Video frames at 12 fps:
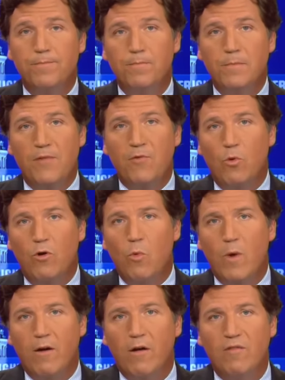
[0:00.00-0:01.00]
Not that we're
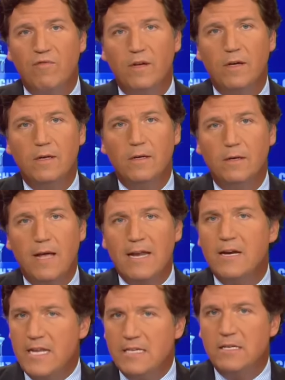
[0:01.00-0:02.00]
aware of. And
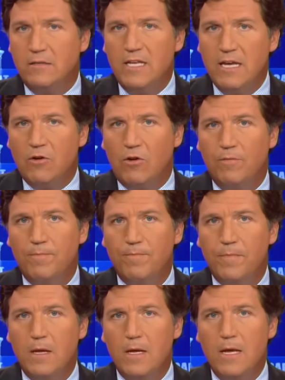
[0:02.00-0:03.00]
it is illegal.
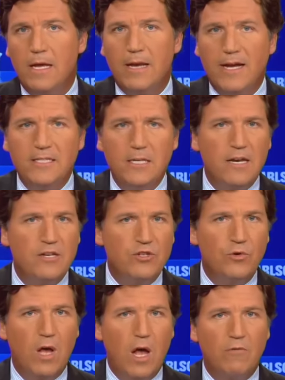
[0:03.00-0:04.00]
In
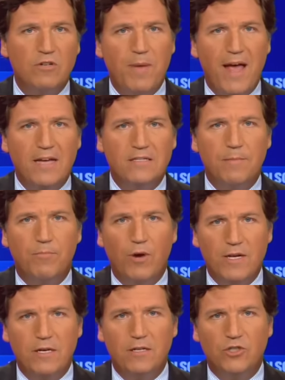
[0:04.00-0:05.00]
1992, Congress passed the
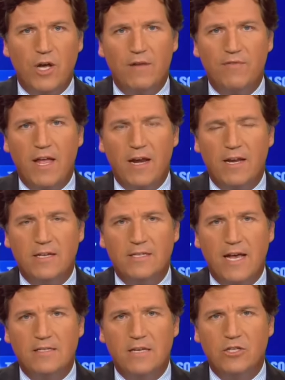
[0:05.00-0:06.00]
President John F. Kennedy
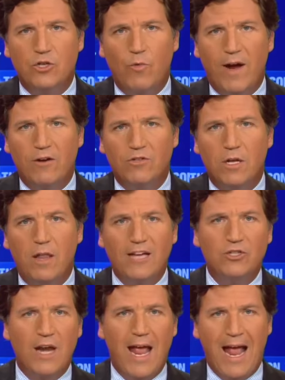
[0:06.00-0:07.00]
Assassination Records
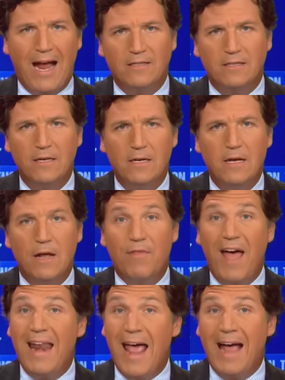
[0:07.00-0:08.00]
Collection Act. And
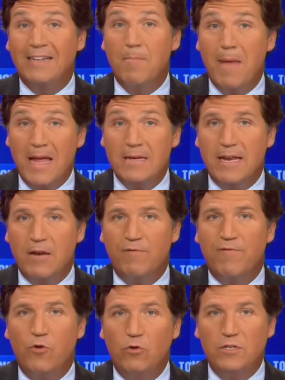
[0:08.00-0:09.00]
that act mandated
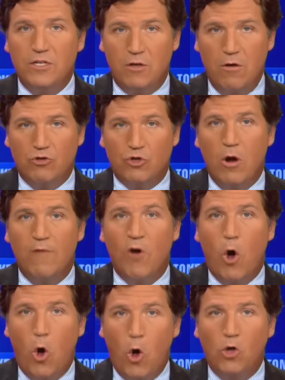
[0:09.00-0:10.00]
full disclosure of
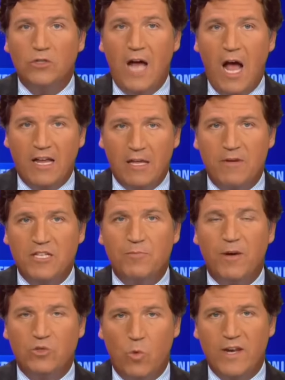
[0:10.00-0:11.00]
all documents
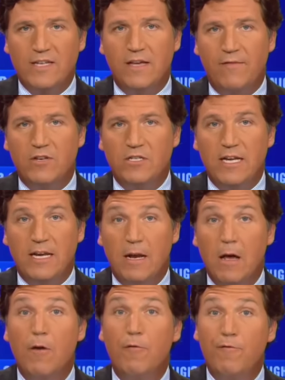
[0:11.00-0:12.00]
by 2017,
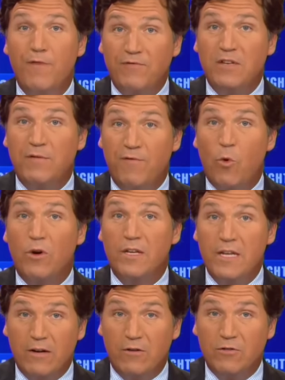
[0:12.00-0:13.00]
54
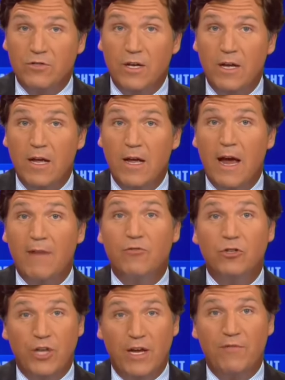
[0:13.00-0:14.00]
years
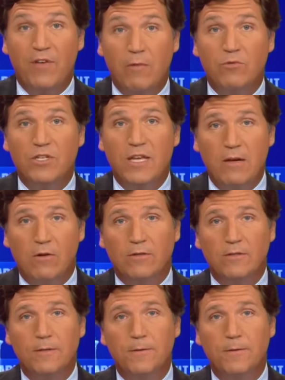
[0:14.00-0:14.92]
after JFK was killed.